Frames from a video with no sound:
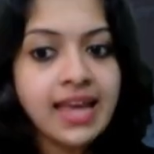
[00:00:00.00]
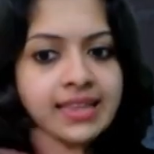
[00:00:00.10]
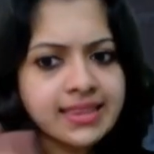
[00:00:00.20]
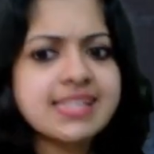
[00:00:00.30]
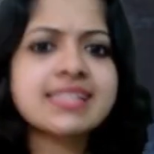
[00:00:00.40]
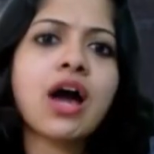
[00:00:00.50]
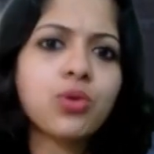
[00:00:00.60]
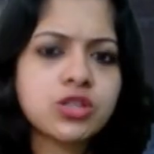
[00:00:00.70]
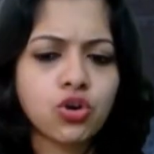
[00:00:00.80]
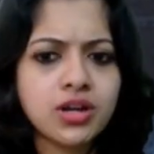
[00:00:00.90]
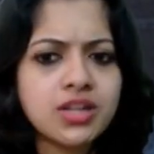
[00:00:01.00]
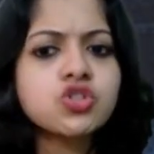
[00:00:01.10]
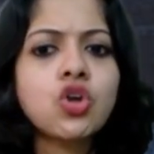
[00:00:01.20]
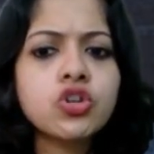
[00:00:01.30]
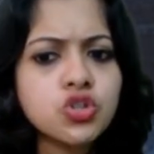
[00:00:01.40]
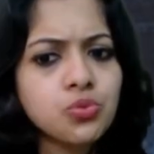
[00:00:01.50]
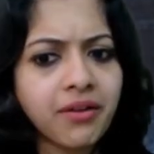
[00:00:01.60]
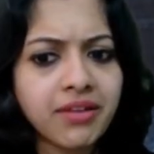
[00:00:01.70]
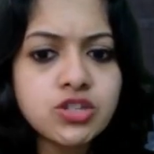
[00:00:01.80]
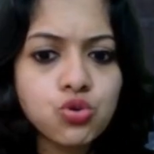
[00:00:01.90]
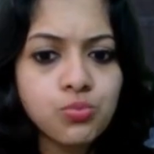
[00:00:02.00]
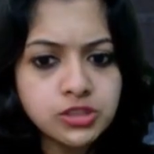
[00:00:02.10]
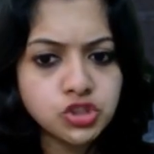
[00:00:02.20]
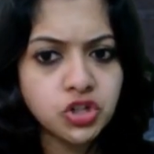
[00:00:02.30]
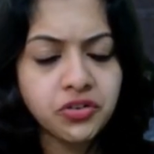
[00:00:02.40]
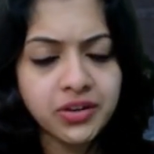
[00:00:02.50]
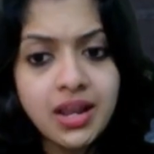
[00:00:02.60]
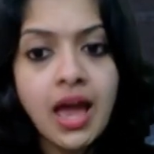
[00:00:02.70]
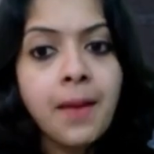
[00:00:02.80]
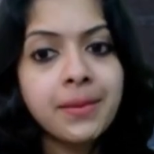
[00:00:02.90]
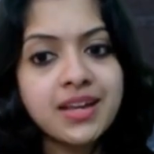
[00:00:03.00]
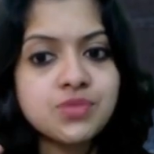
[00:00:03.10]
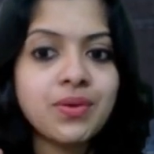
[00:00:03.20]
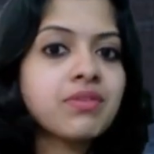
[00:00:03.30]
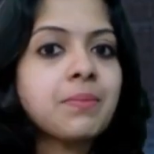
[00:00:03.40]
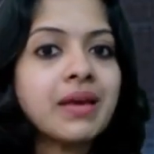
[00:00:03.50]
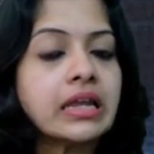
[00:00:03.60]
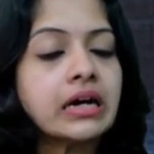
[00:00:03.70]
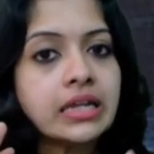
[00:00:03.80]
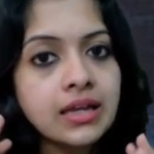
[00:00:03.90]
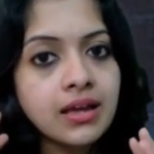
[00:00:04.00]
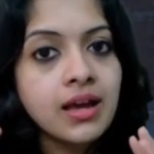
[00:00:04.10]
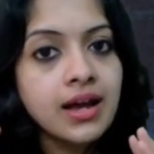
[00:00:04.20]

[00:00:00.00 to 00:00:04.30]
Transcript: This is how it occurs. Not to worry too much, children, because we will be learning